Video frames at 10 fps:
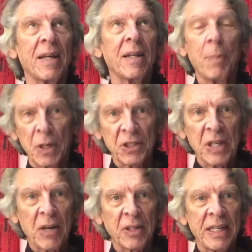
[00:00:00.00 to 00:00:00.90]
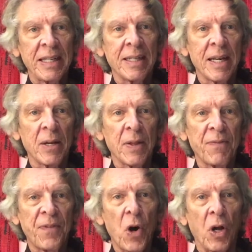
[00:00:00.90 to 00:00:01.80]
The book is out in the
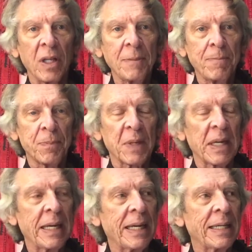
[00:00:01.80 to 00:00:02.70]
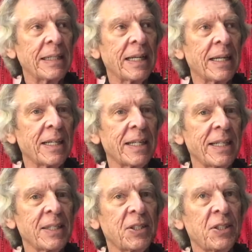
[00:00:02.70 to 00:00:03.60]
fall, and it
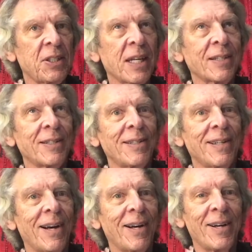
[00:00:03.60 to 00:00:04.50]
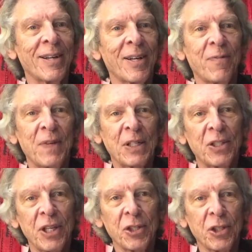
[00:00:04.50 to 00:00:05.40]
is set on a
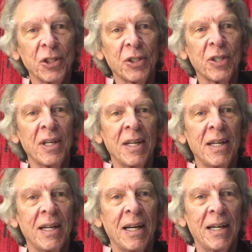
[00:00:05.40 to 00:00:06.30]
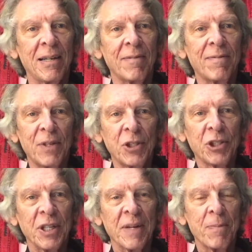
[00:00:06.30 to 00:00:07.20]
fictitious
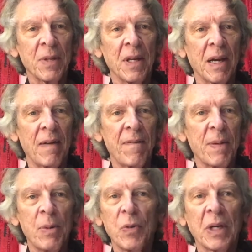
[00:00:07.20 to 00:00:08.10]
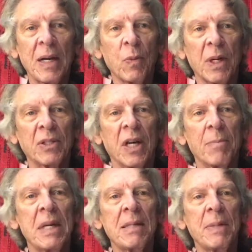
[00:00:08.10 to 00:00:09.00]
version of the boat I worked on
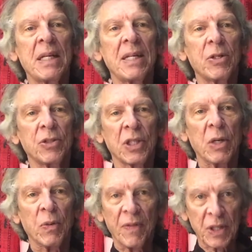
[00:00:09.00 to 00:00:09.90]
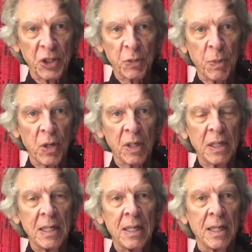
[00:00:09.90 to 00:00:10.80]
many years ago, a very small
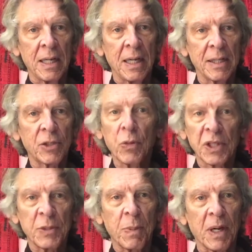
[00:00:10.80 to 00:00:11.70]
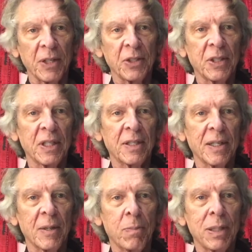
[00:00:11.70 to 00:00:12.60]
tourist barge that
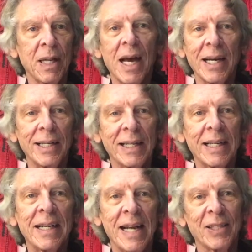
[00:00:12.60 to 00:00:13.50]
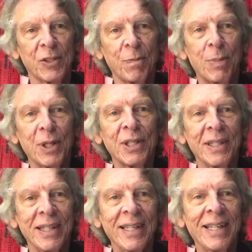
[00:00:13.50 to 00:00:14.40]
plied the canals of Burgundy.